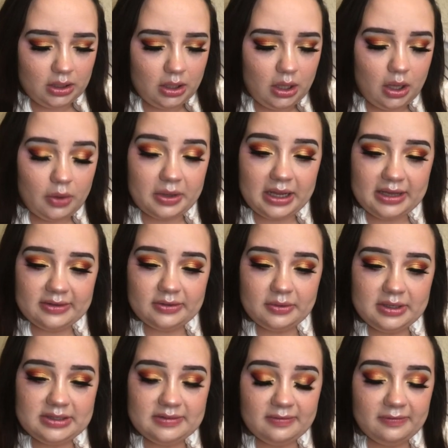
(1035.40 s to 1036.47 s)
Okay, so
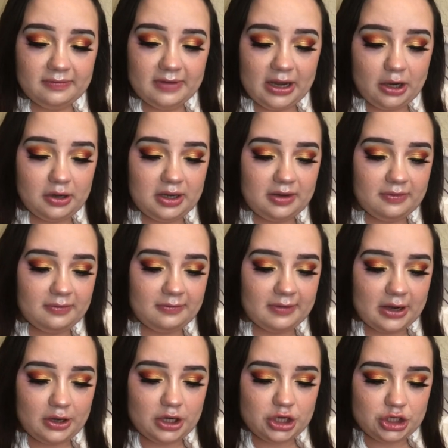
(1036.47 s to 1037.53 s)
it's very,
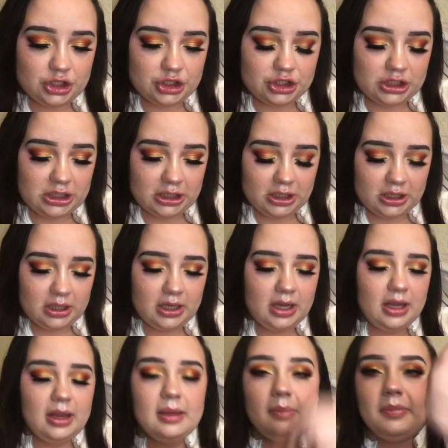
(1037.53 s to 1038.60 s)
very sheer,
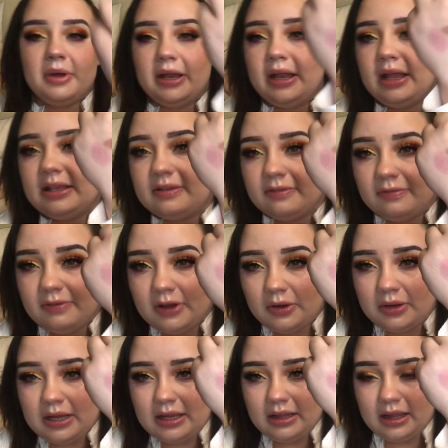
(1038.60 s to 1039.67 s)
but it's
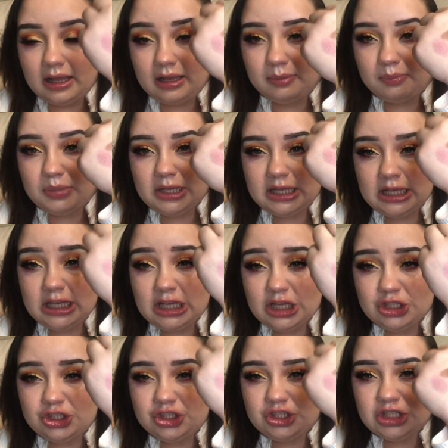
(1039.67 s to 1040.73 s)
very like
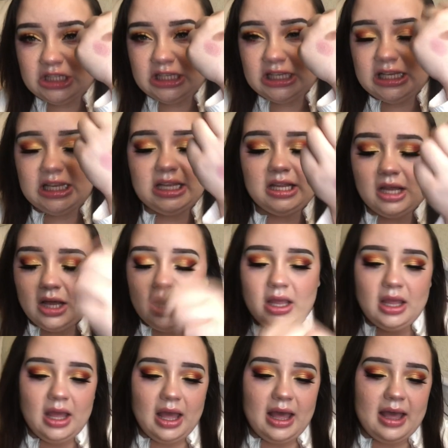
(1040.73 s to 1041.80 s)
peachy,
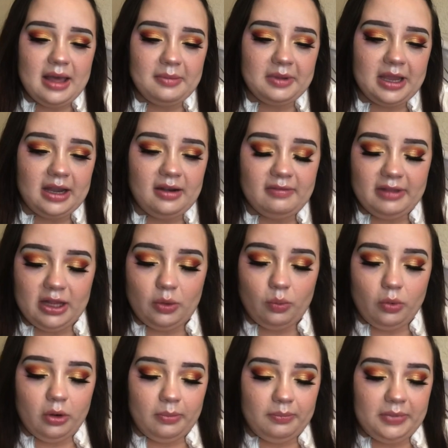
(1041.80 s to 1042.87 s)
kind of like
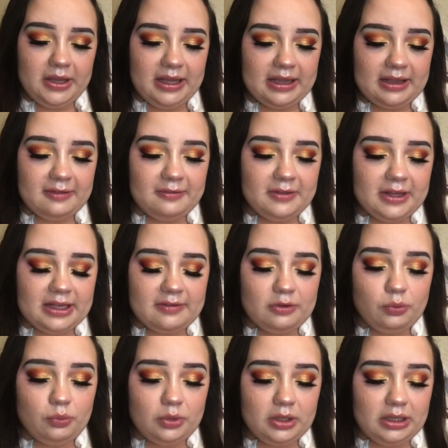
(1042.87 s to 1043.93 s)
warm pink. I feel like if you
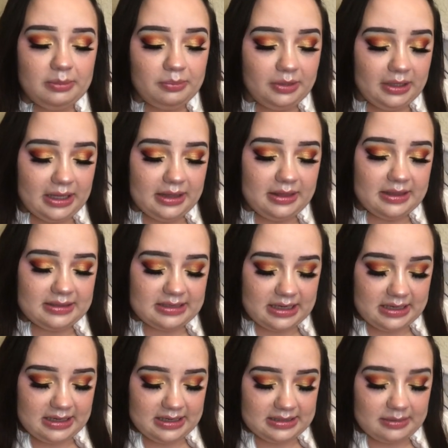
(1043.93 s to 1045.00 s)
really blend this
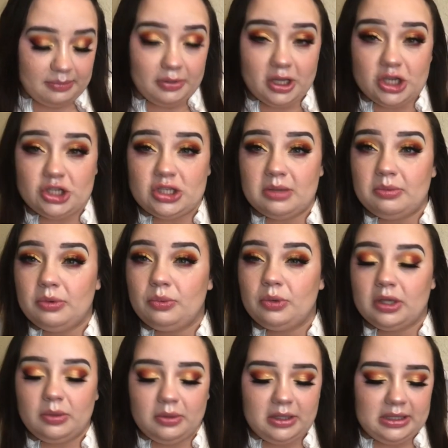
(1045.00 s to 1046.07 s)
in as a blush, that would be
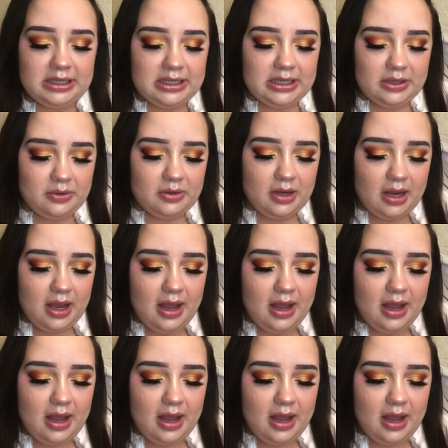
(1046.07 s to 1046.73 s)
really, really cute.